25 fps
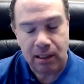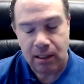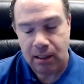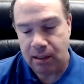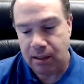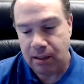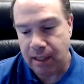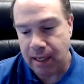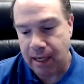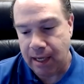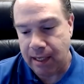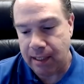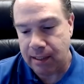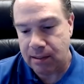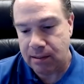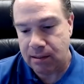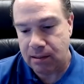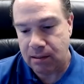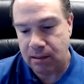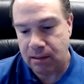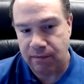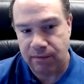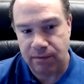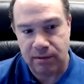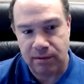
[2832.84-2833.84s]
that
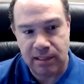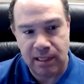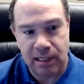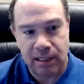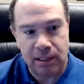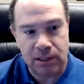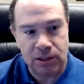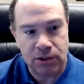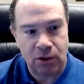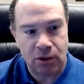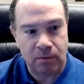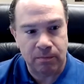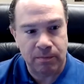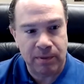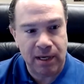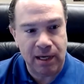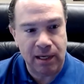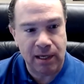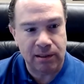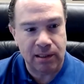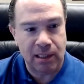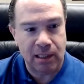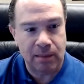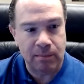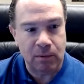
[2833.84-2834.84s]
if the tenants aren't
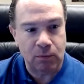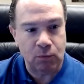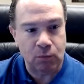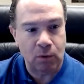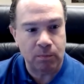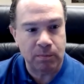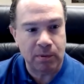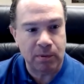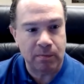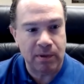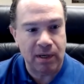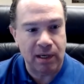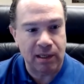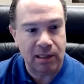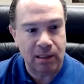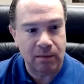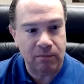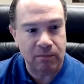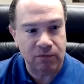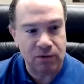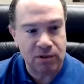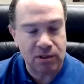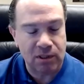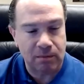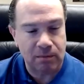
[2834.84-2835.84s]
paying them and won't be paying them
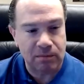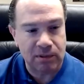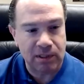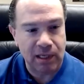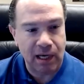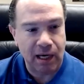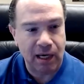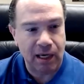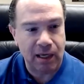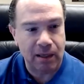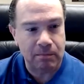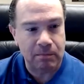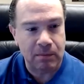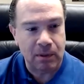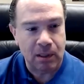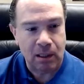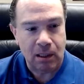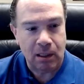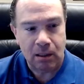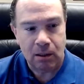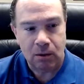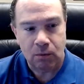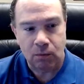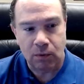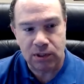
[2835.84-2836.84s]
for some time,
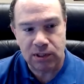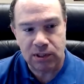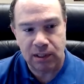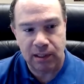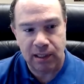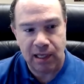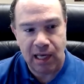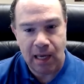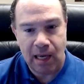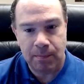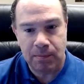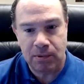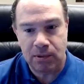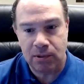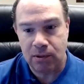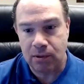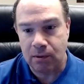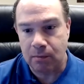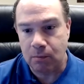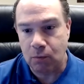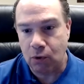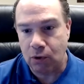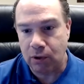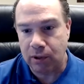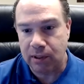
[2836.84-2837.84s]
what's going to happen to their
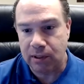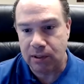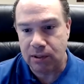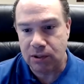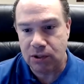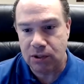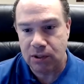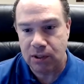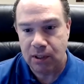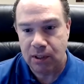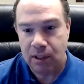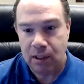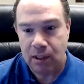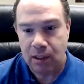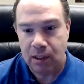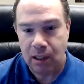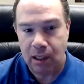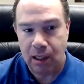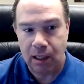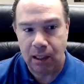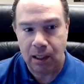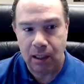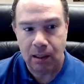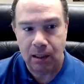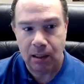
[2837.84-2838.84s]
mortgage
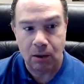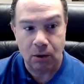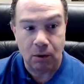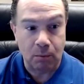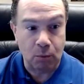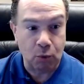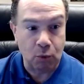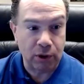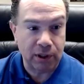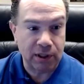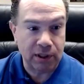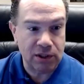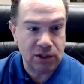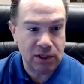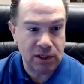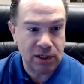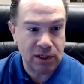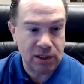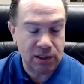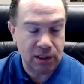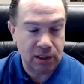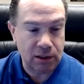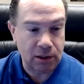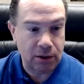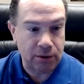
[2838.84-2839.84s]
uh, or
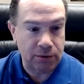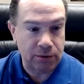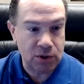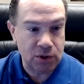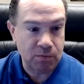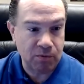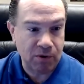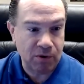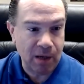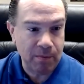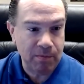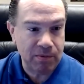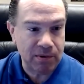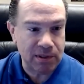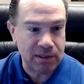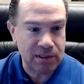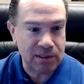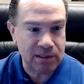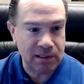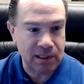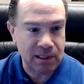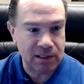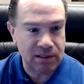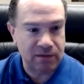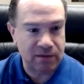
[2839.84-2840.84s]
mortgages on all those properties?
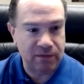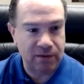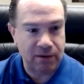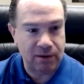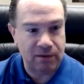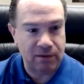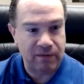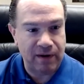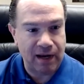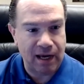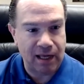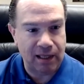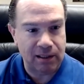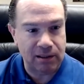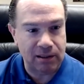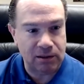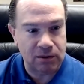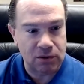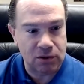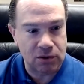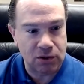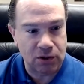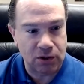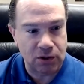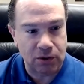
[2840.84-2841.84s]
And that's a very valid
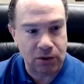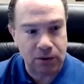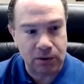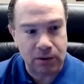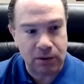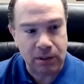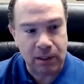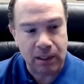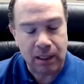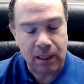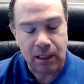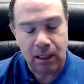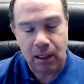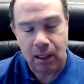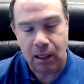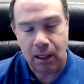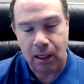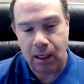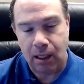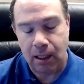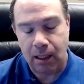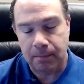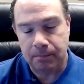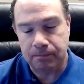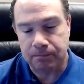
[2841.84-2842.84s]
concern.
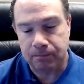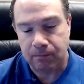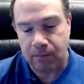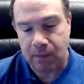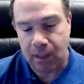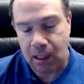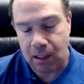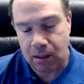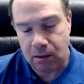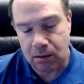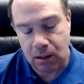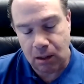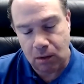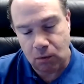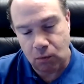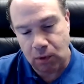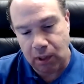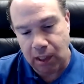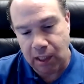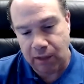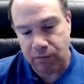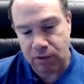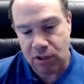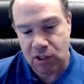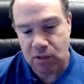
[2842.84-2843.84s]
Um, and, and what
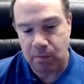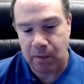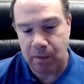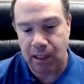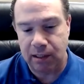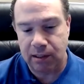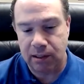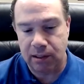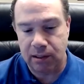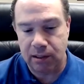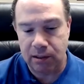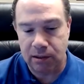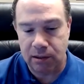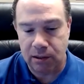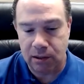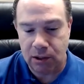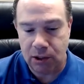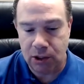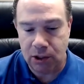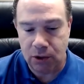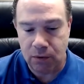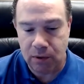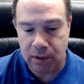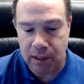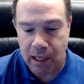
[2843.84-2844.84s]
I responded in the
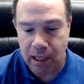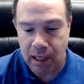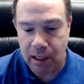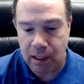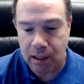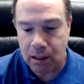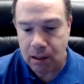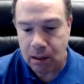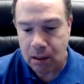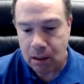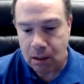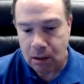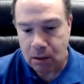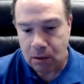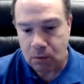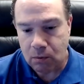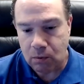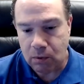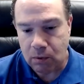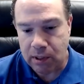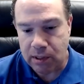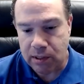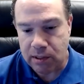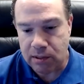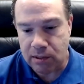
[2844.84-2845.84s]
Q and A
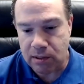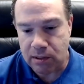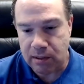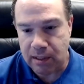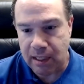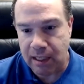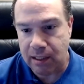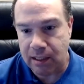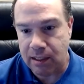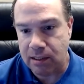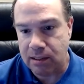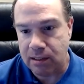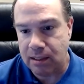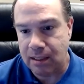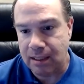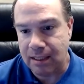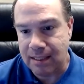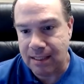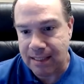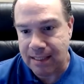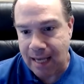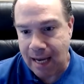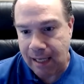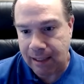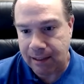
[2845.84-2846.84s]
was that is
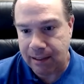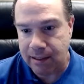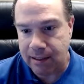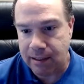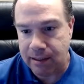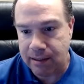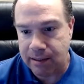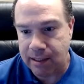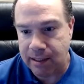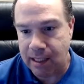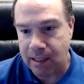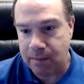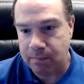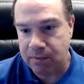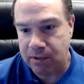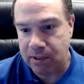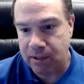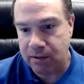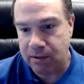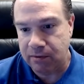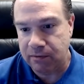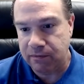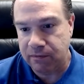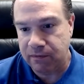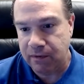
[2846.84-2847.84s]
exactly the type
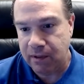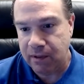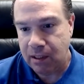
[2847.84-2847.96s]
of